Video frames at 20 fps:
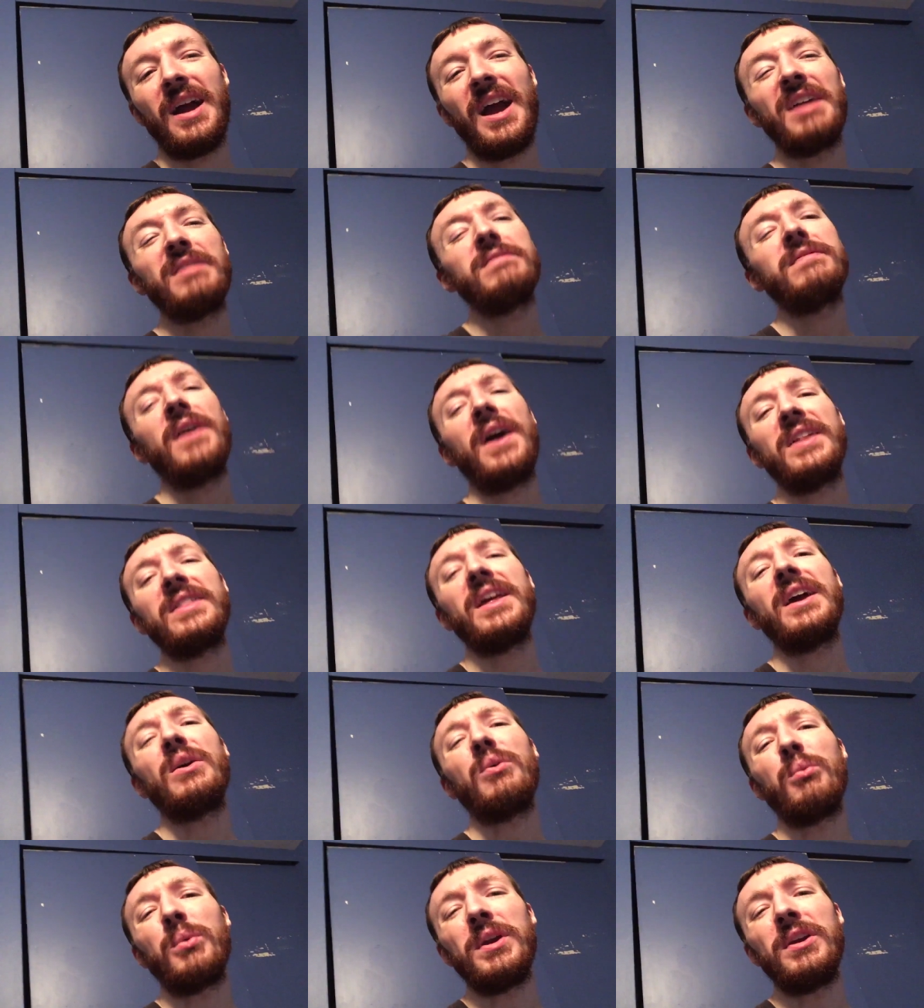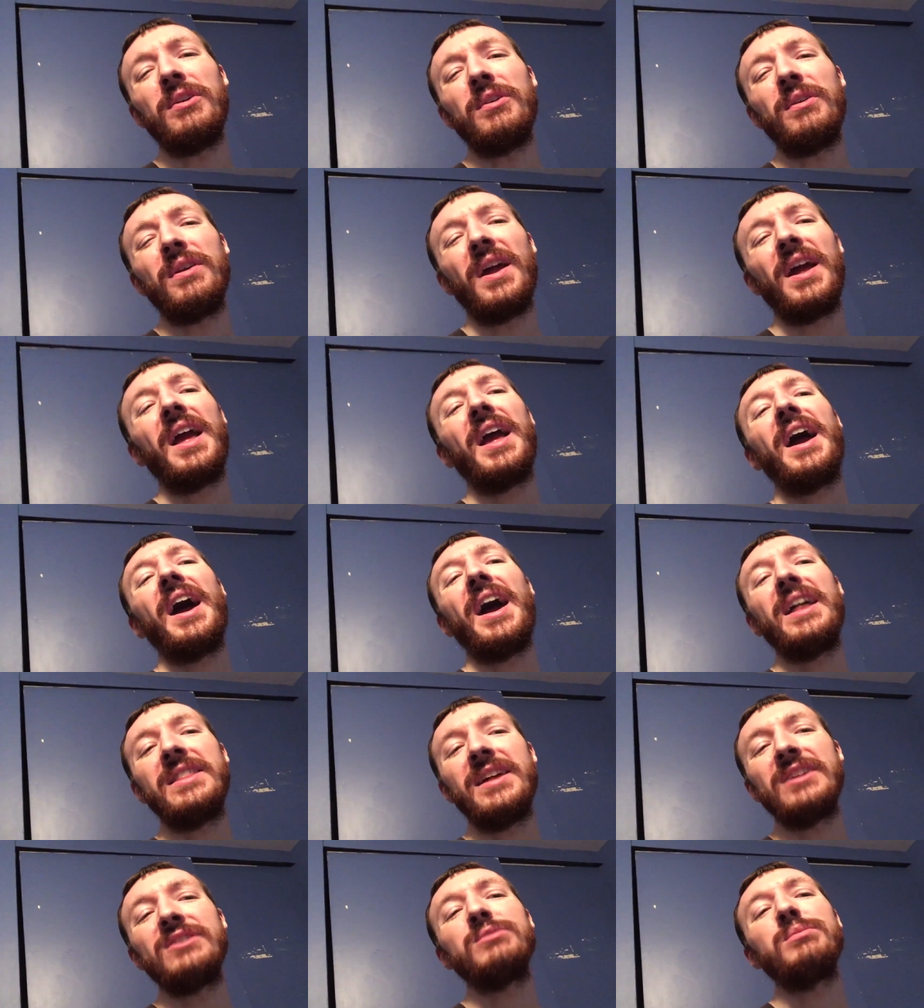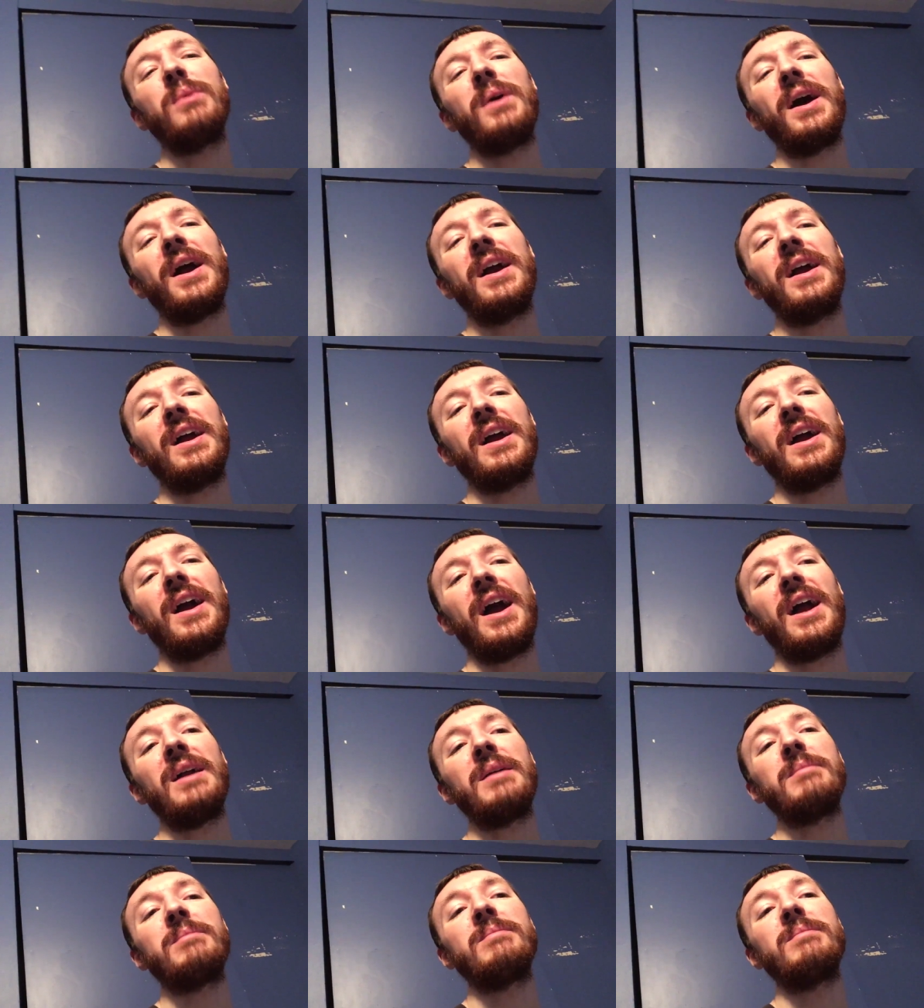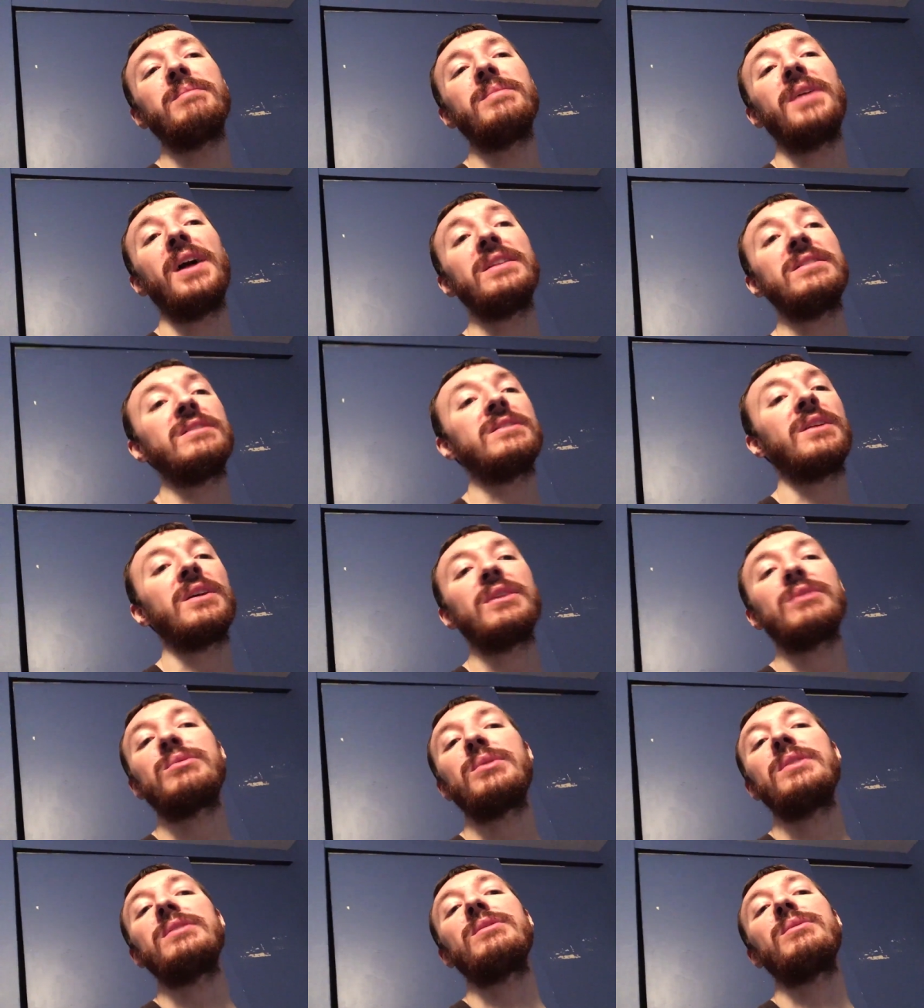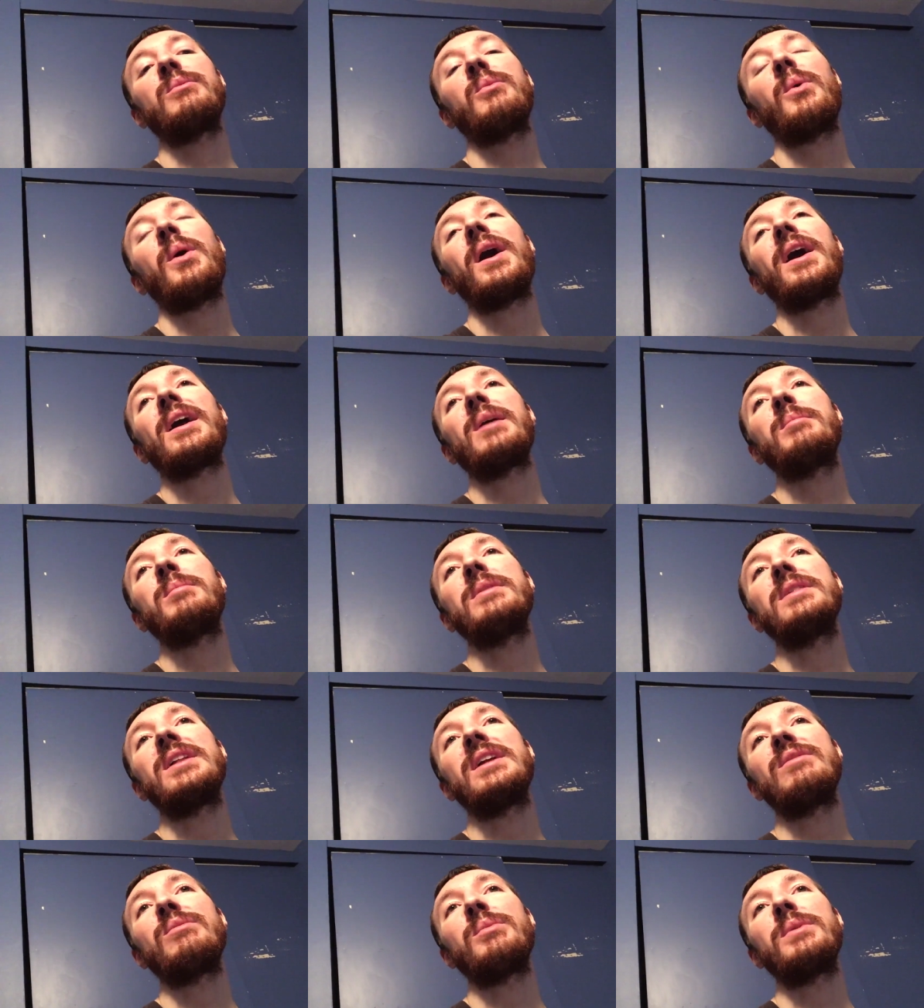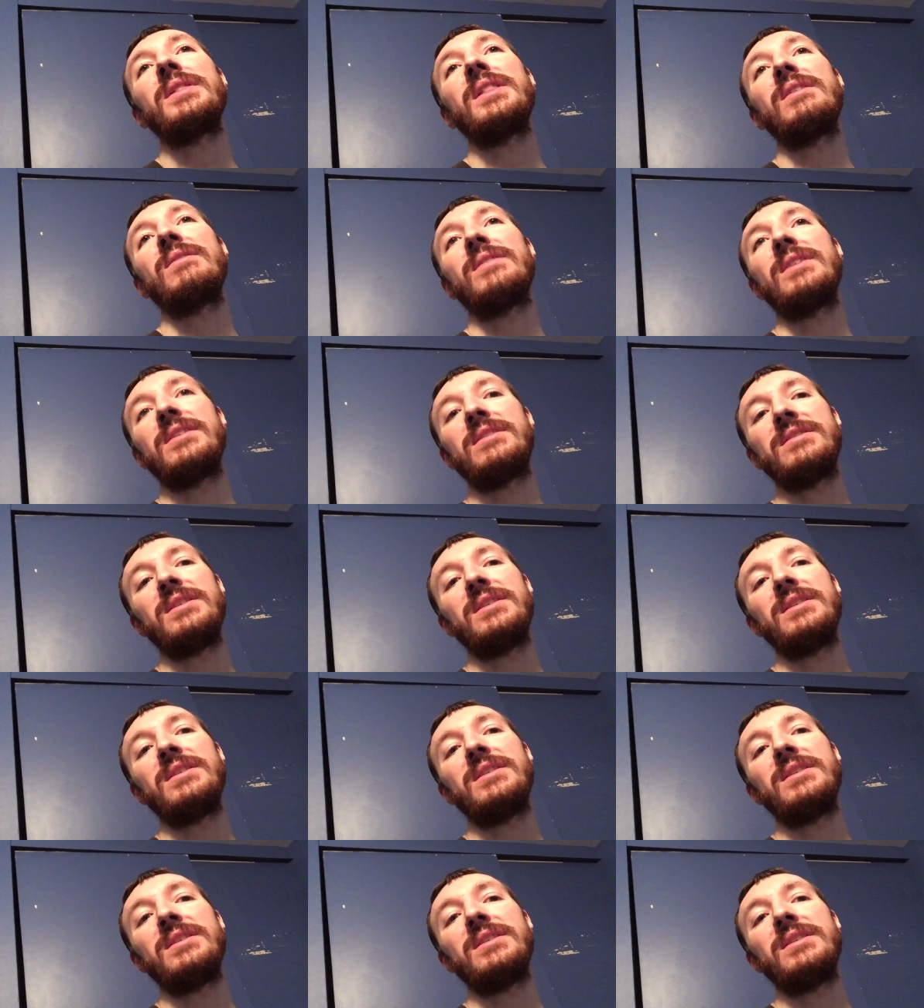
I find that weird. That's why I, that's another reason why I believe we live in a